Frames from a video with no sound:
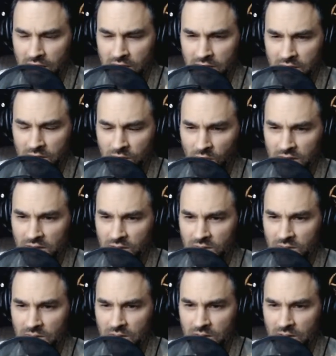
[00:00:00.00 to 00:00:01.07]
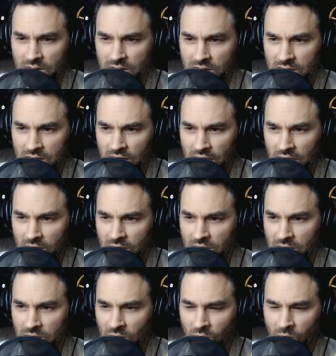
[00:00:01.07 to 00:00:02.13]
you want the
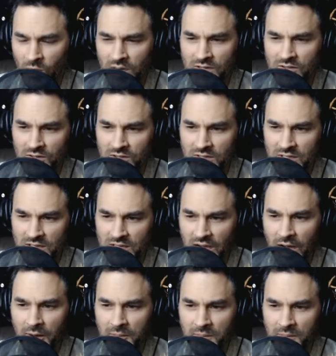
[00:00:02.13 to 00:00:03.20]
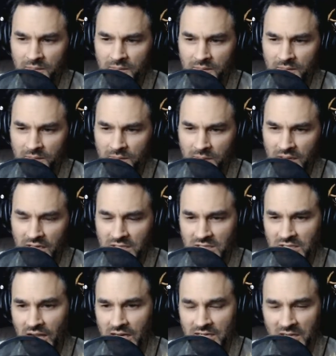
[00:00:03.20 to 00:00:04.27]
winter to come, but it's
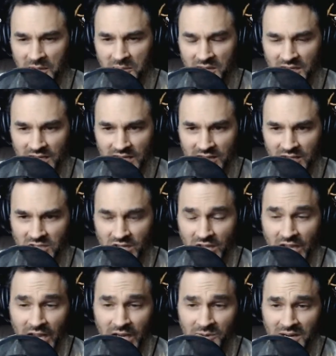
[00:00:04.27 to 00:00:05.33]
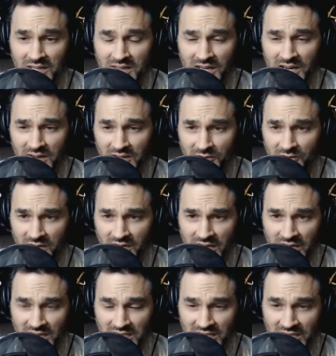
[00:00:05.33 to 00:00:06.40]
not coming. Like there's a line right there. You figured out
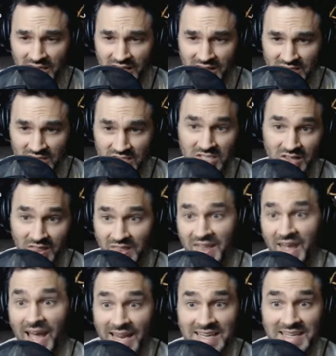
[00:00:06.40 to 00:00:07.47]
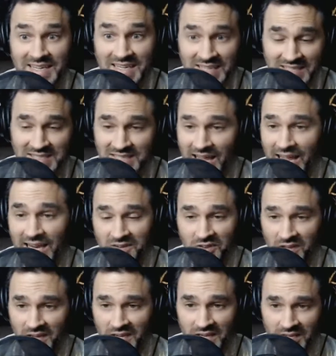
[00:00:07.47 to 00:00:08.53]
how to sing just that exact
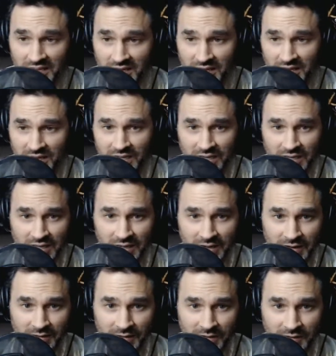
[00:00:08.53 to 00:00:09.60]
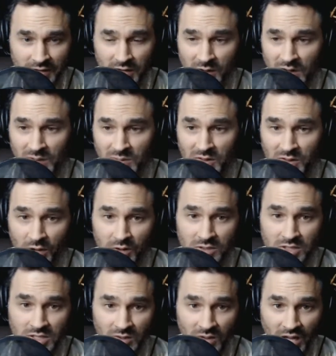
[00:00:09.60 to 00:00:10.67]
thing. Fuck around with those
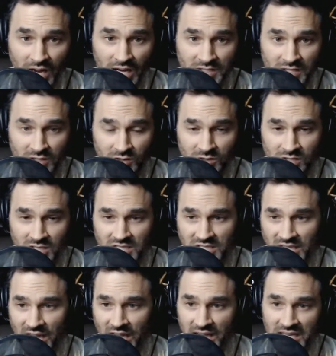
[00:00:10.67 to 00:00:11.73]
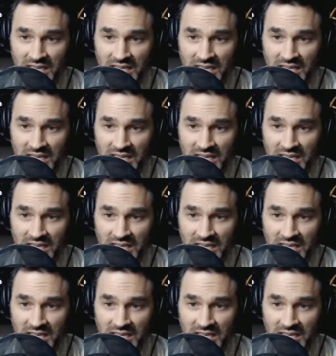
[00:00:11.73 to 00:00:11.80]
two lines that you just said.